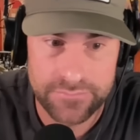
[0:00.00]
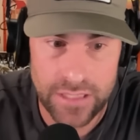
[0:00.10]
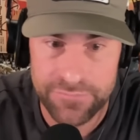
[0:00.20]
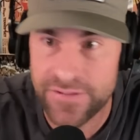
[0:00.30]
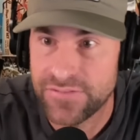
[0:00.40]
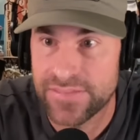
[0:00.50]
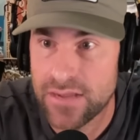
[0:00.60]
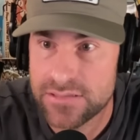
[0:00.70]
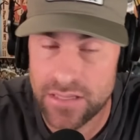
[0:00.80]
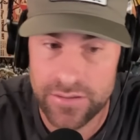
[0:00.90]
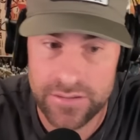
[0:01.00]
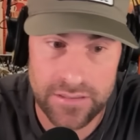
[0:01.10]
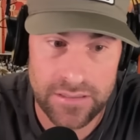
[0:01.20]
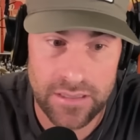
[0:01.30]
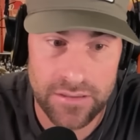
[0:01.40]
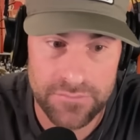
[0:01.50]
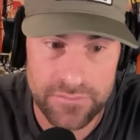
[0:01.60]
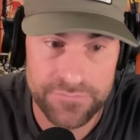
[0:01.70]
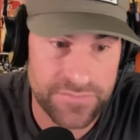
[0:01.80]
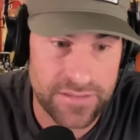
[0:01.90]

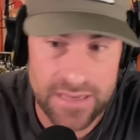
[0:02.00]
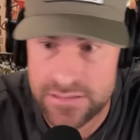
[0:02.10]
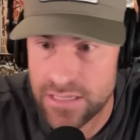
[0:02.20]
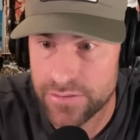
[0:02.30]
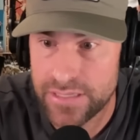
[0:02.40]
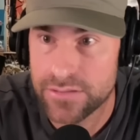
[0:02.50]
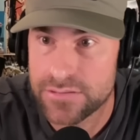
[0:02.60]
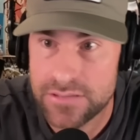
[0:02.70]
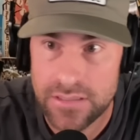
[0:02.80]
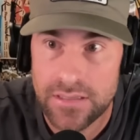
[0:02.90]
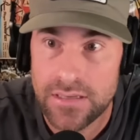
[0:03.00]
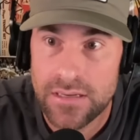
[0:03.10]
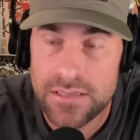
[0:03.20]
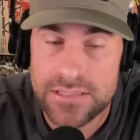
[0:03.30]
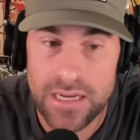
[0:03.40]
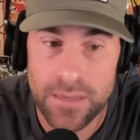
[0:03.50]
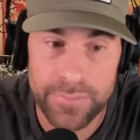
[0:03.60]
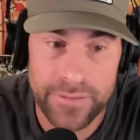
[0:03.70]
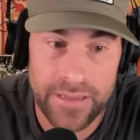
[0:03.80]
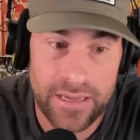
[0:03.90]
$50,000 deals to
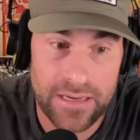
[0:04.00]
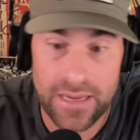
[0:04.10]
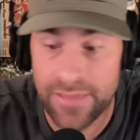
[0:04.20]
play.